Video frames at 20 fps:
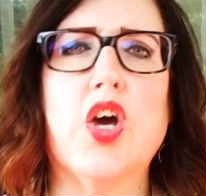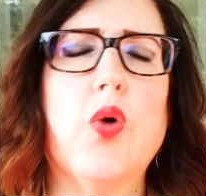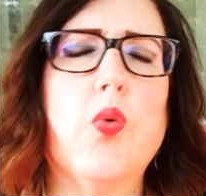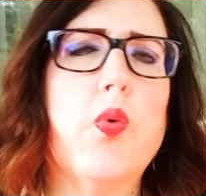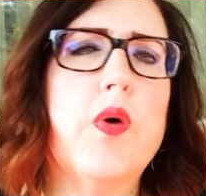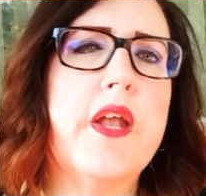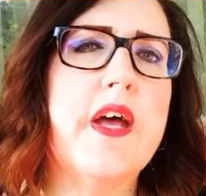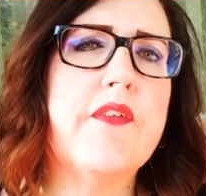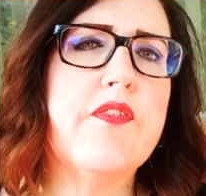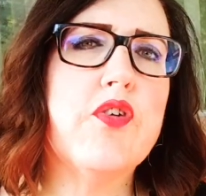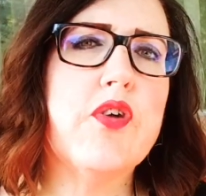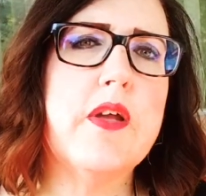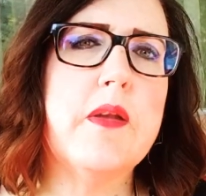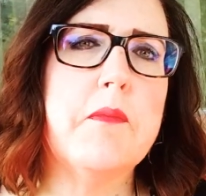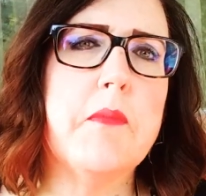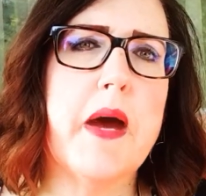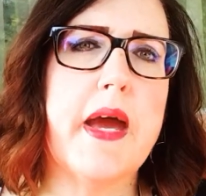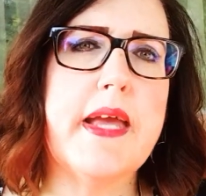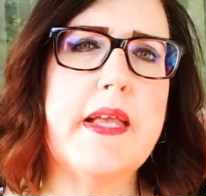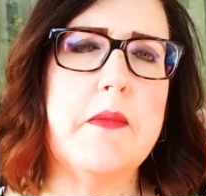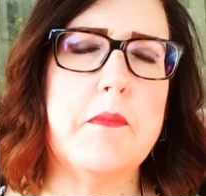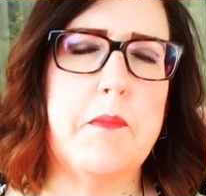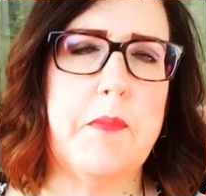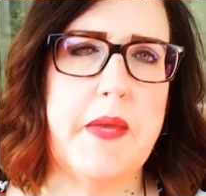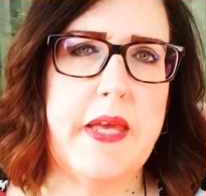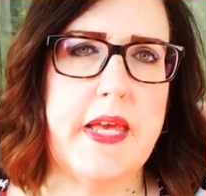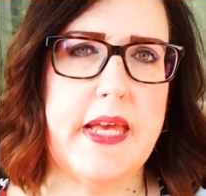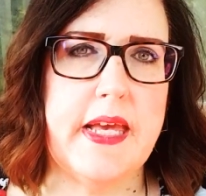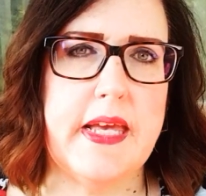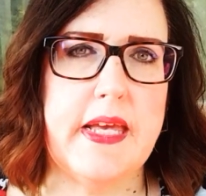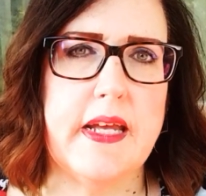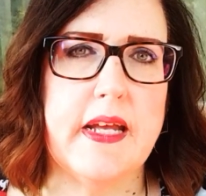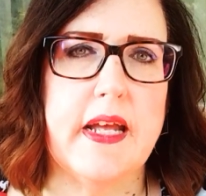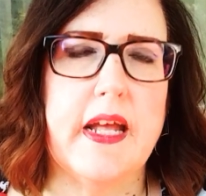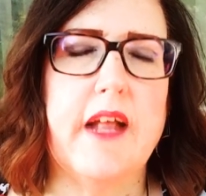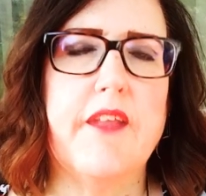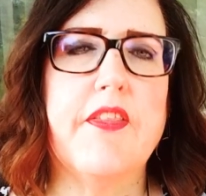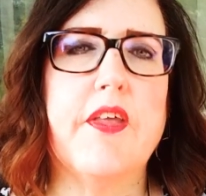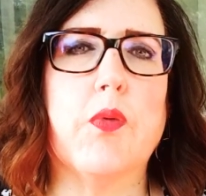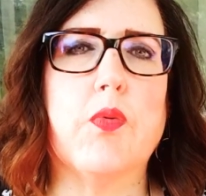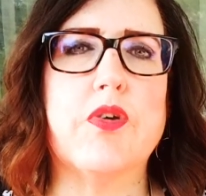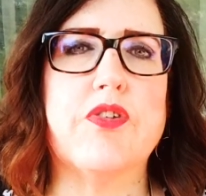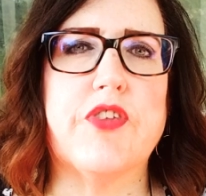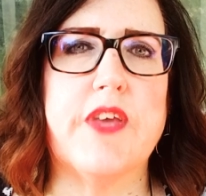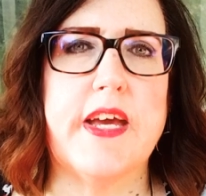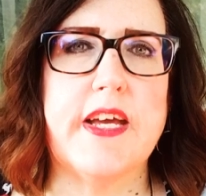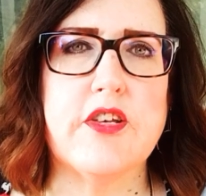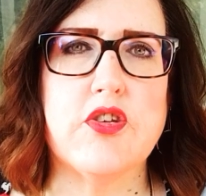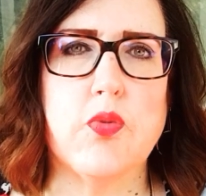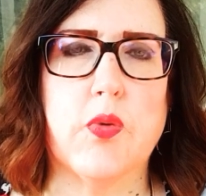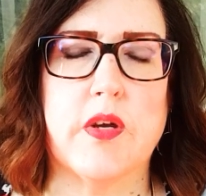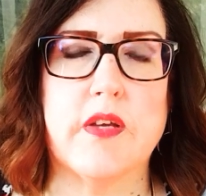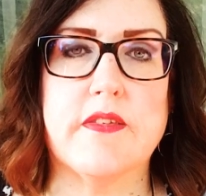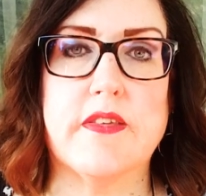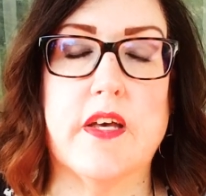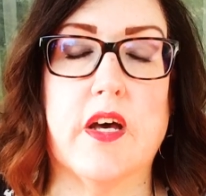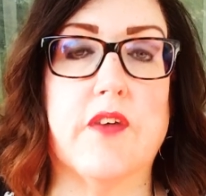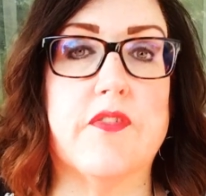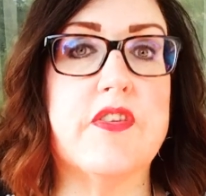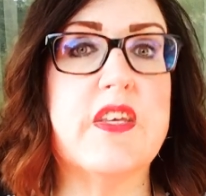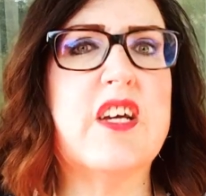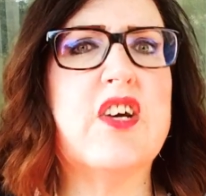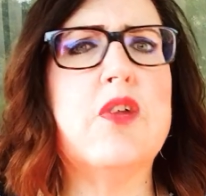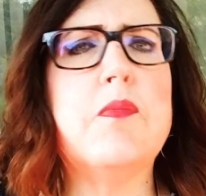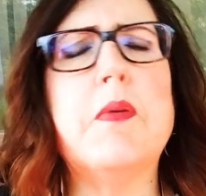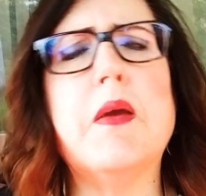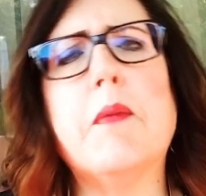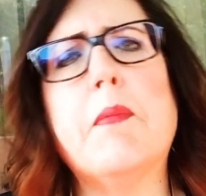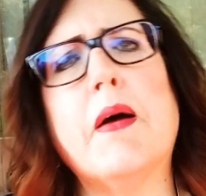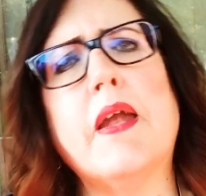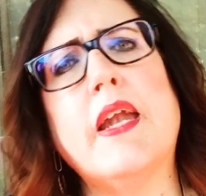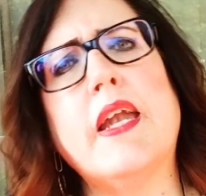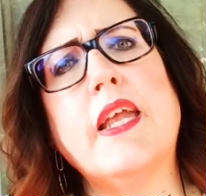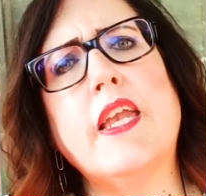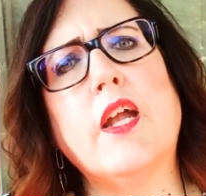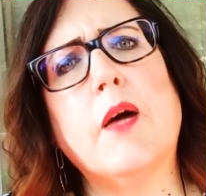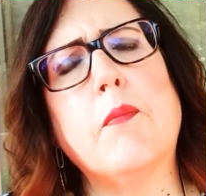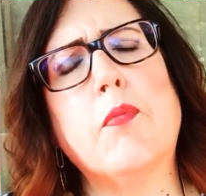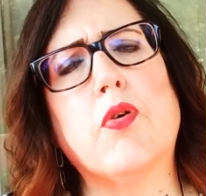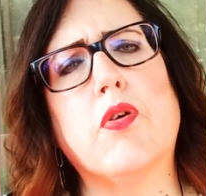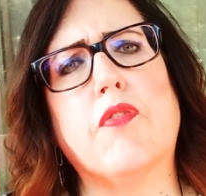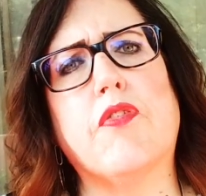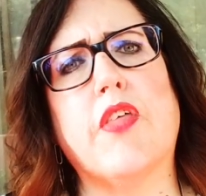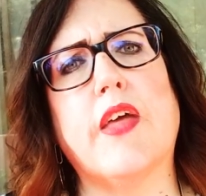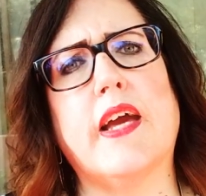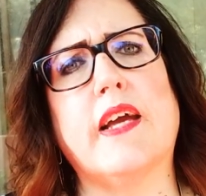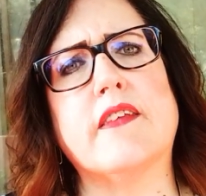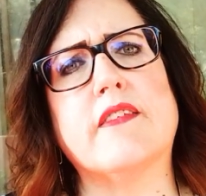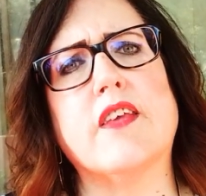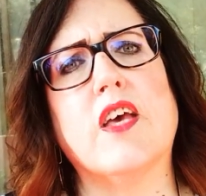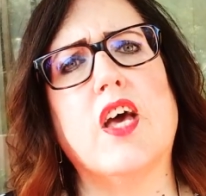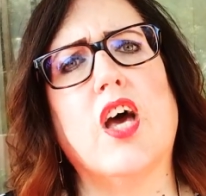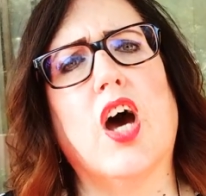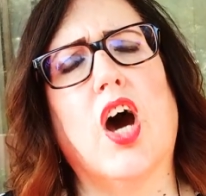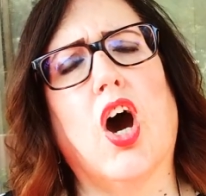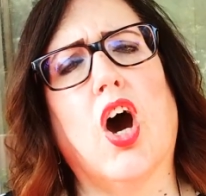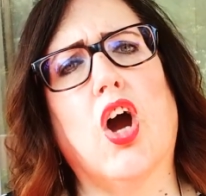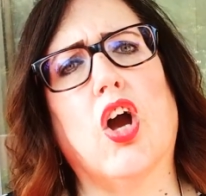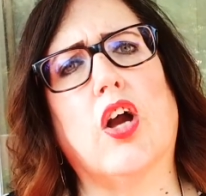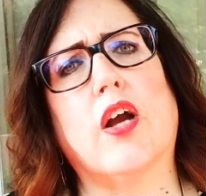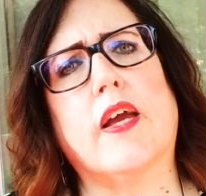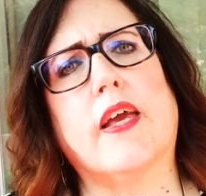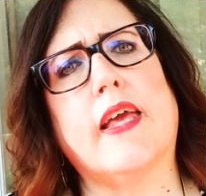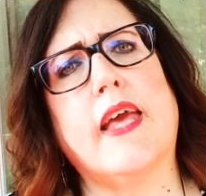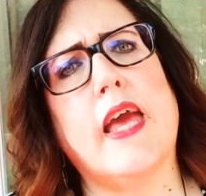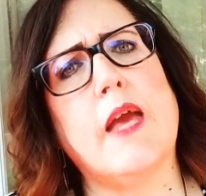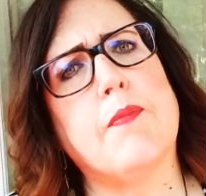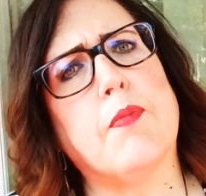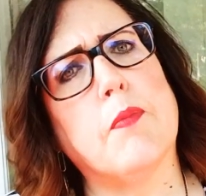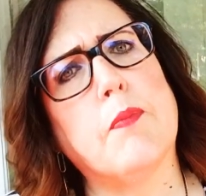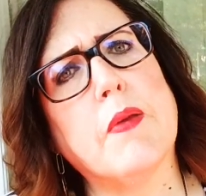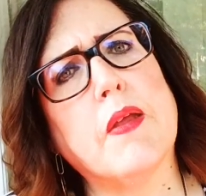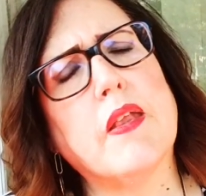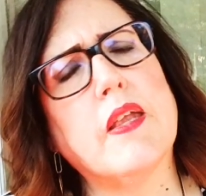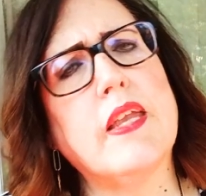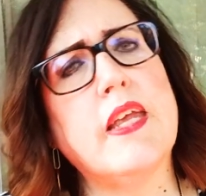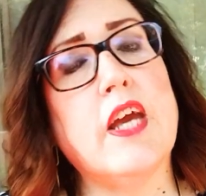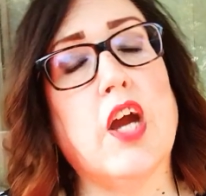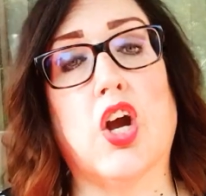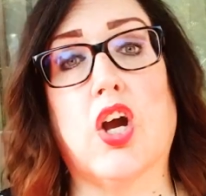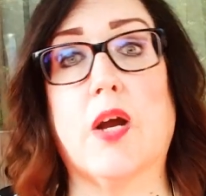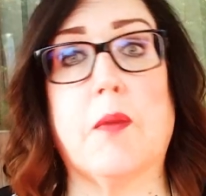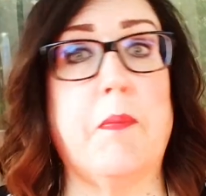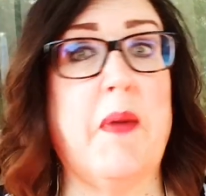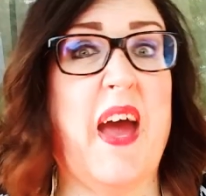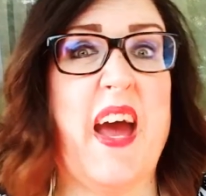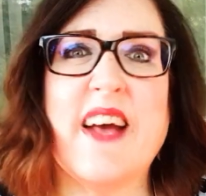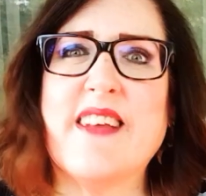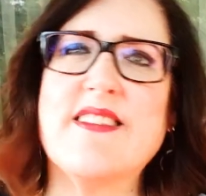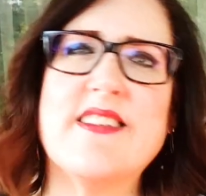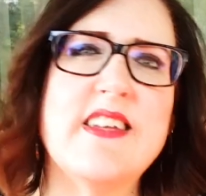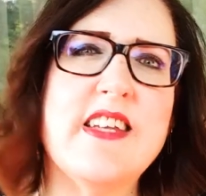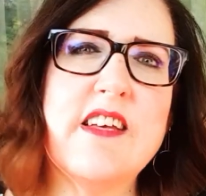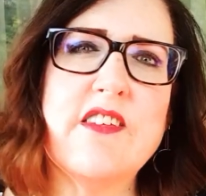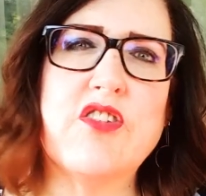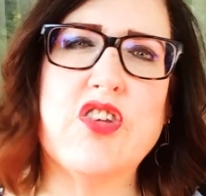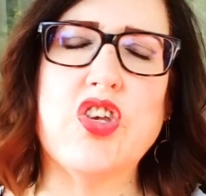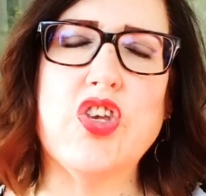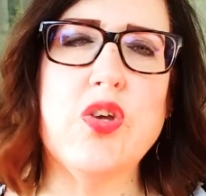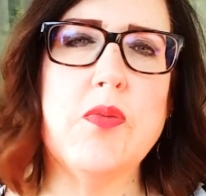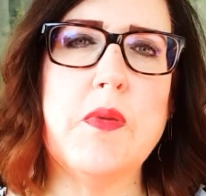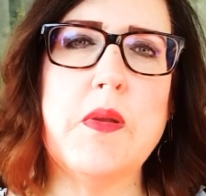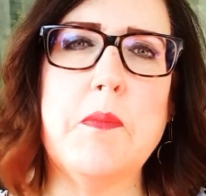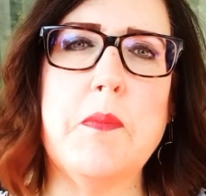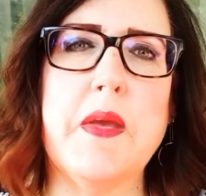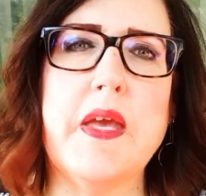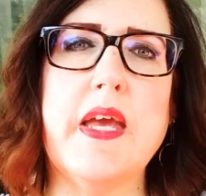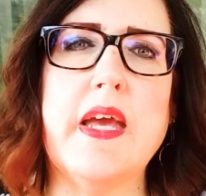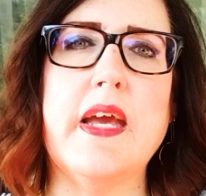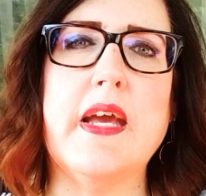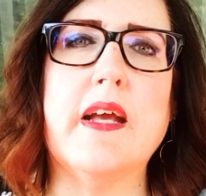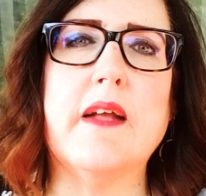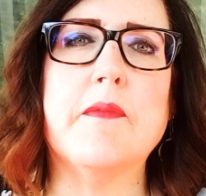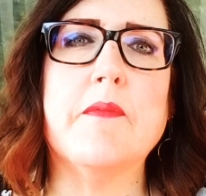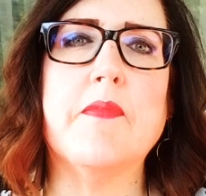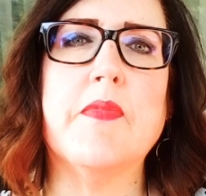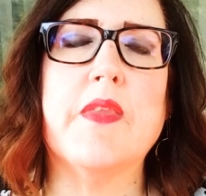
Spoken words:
Whatever it might be that we're saying to ourselves. It could be about any number of things. Our capability, our capacity as a human being,